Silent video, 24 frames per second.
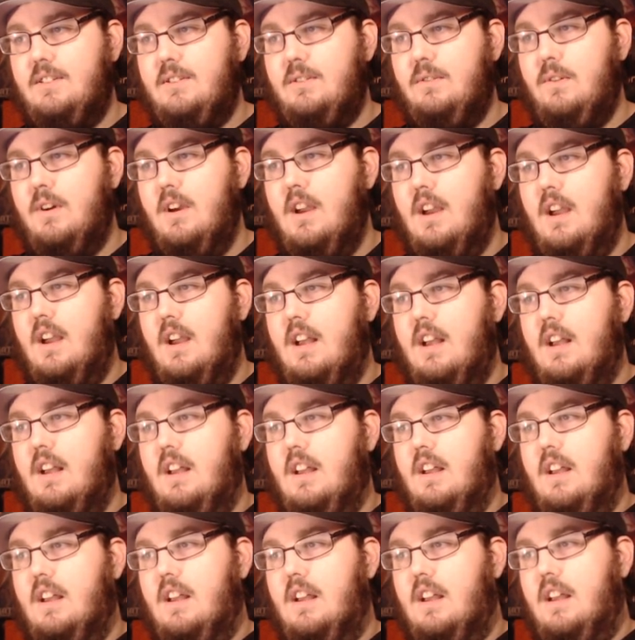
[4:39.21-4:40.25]
do,
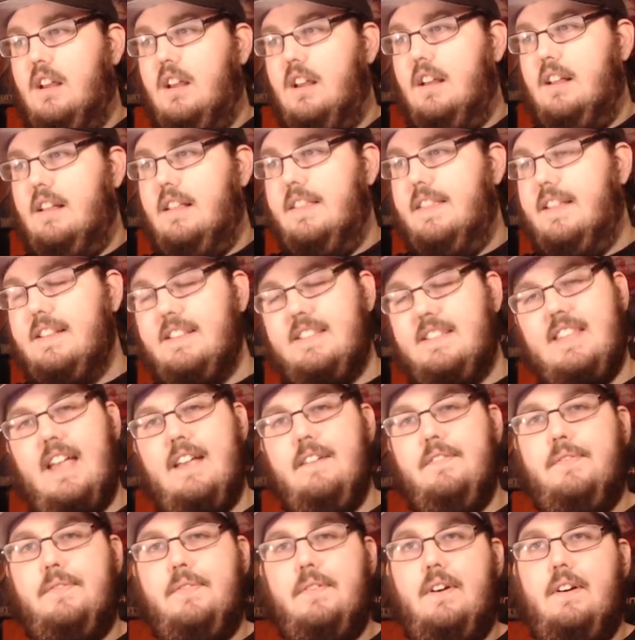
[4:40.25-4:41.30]
then
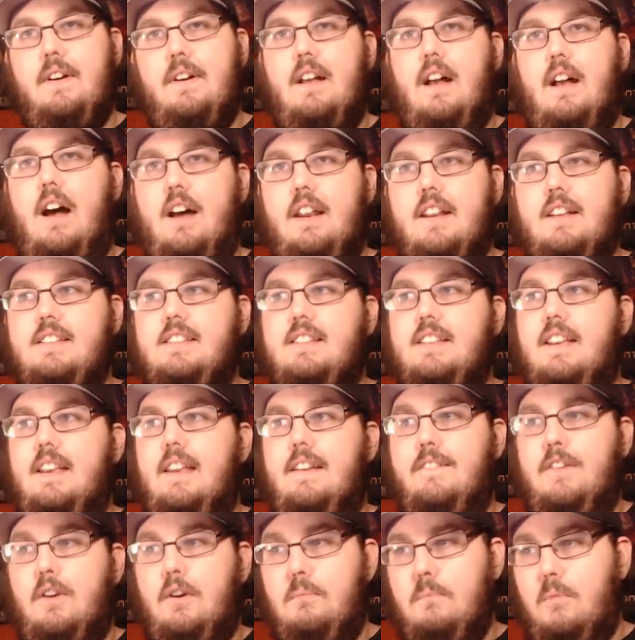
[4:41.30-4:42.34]
save, honestly,
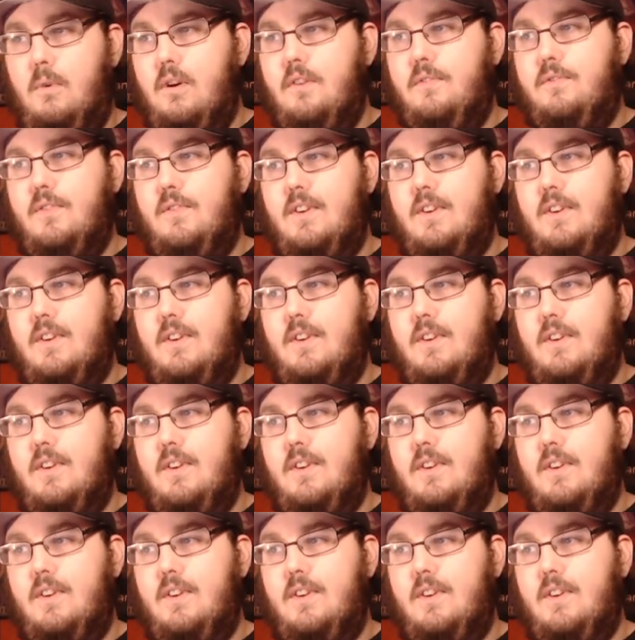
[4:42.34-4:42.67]
if you're more